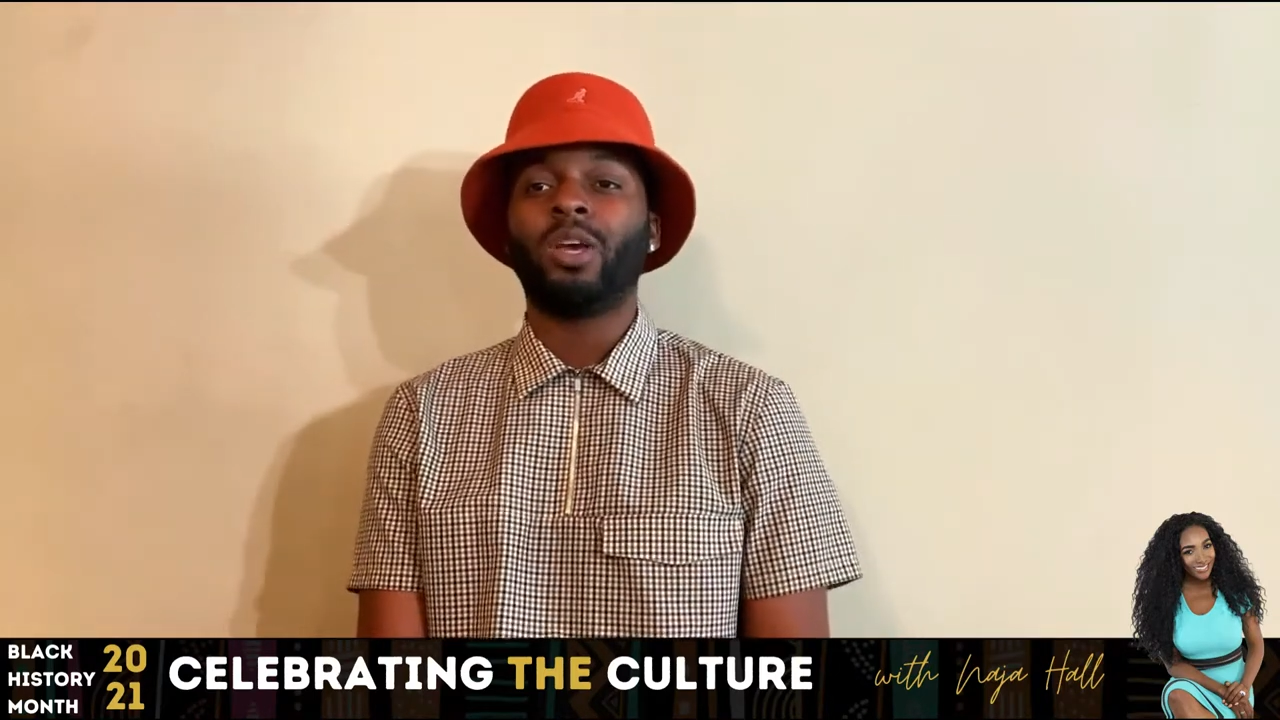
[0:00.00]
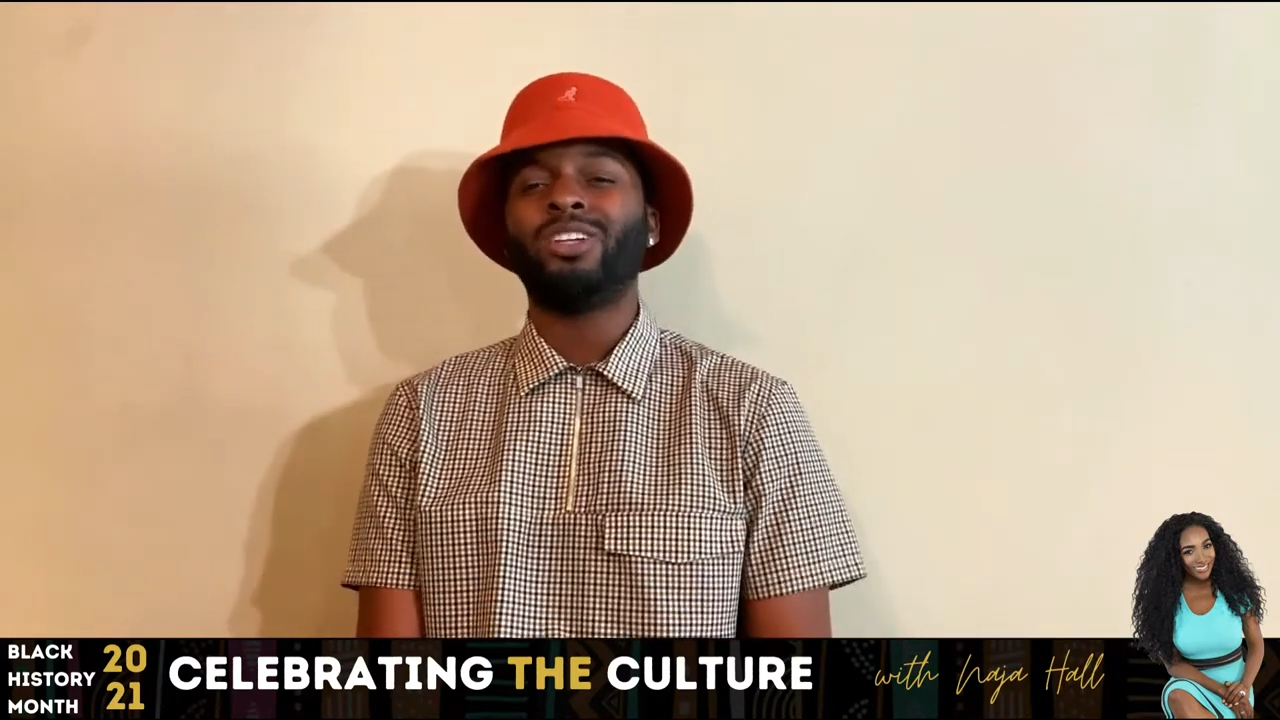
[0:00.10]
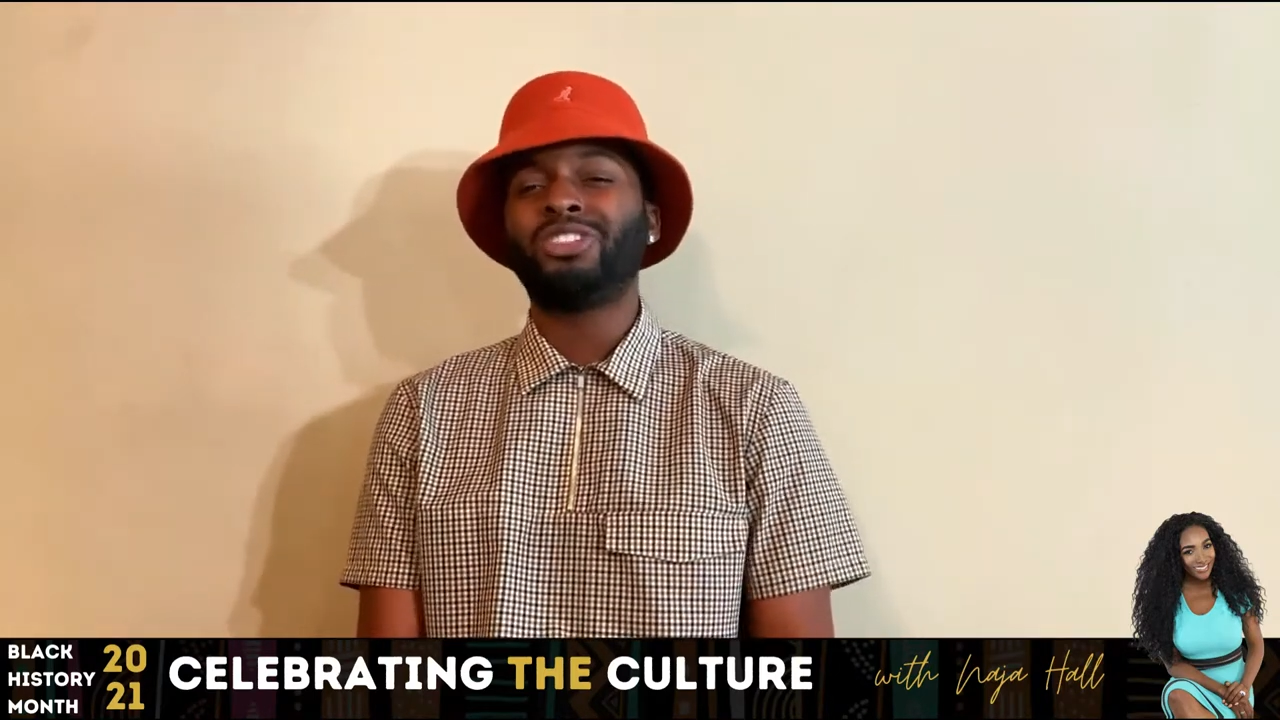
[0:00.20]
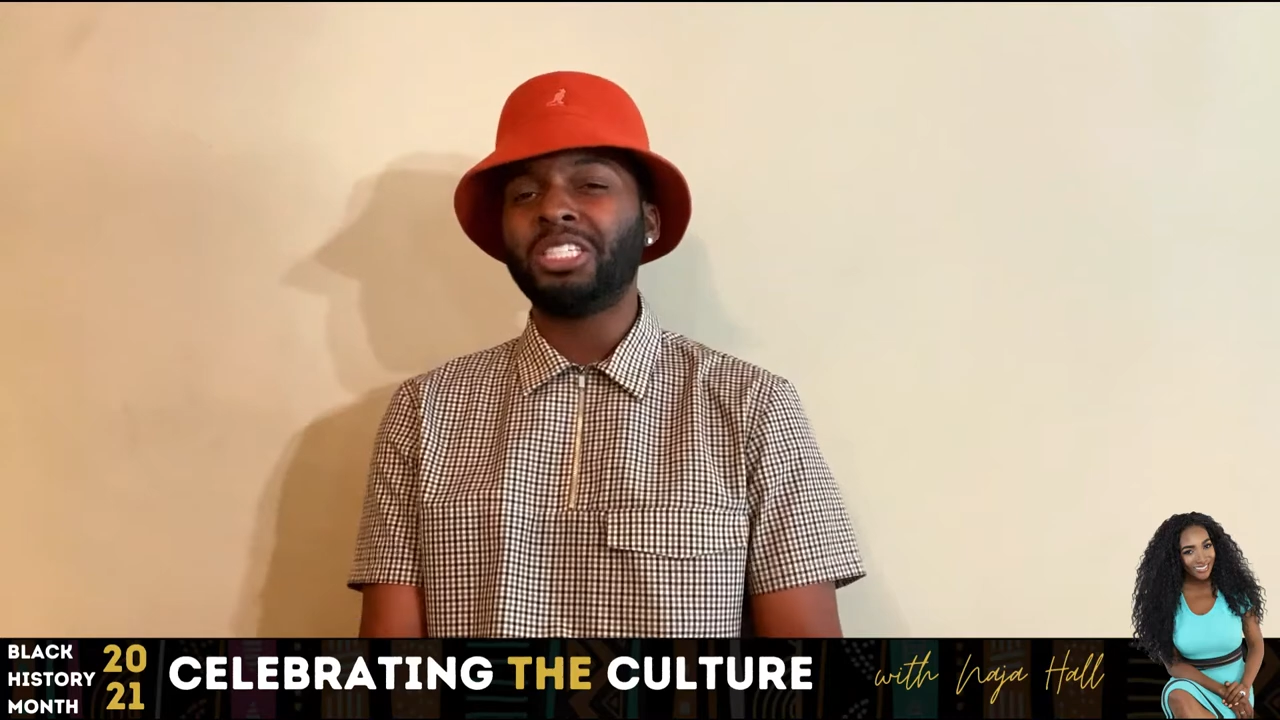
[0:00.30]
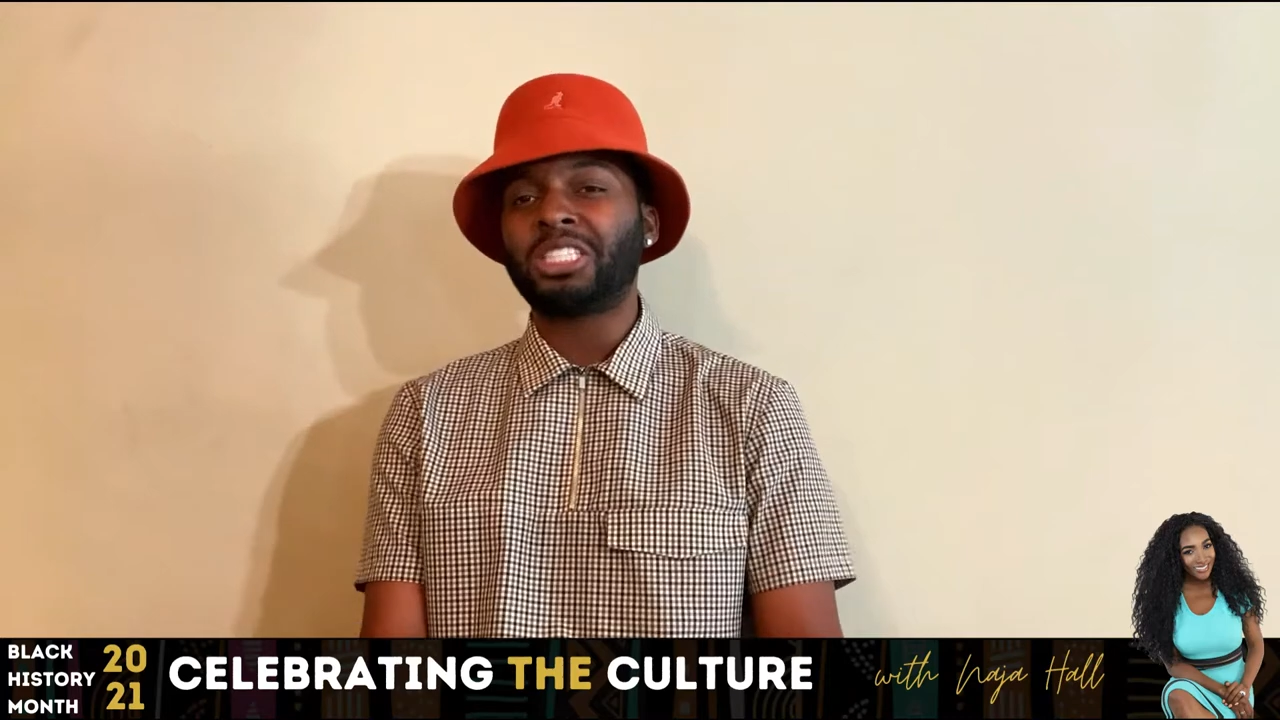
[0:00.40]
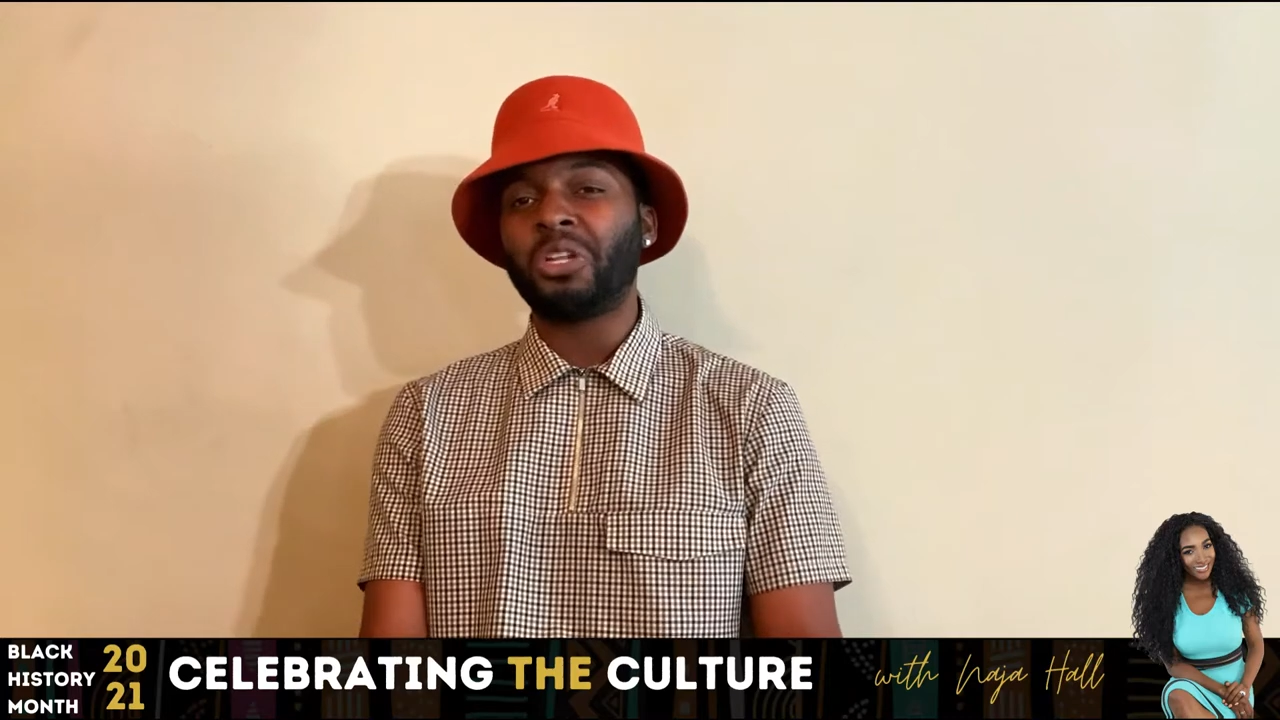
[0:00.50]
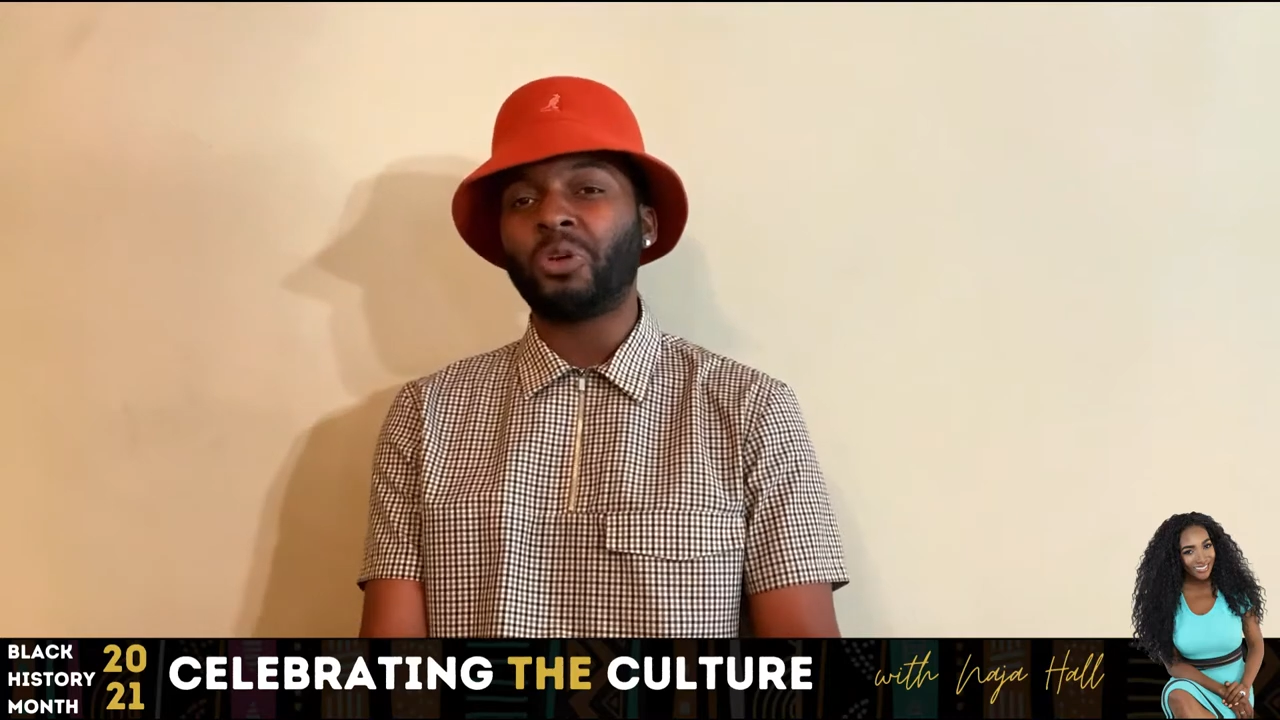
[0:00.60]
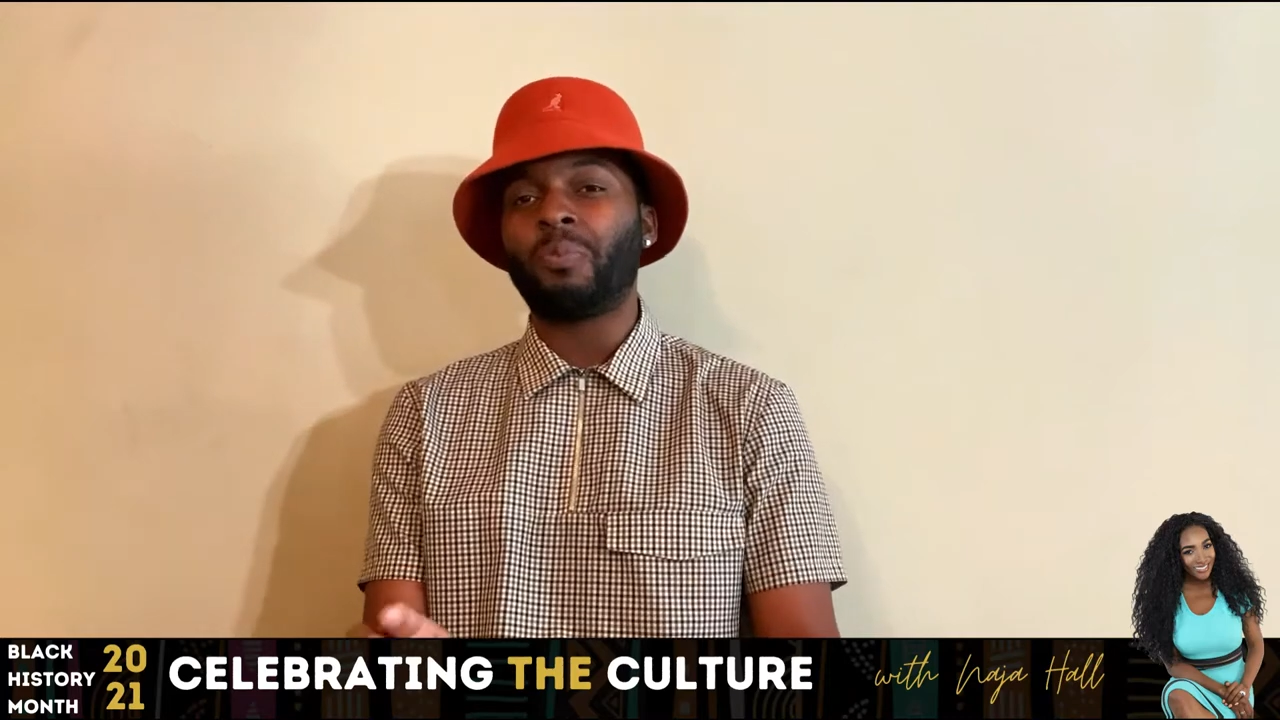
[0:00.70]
Just a little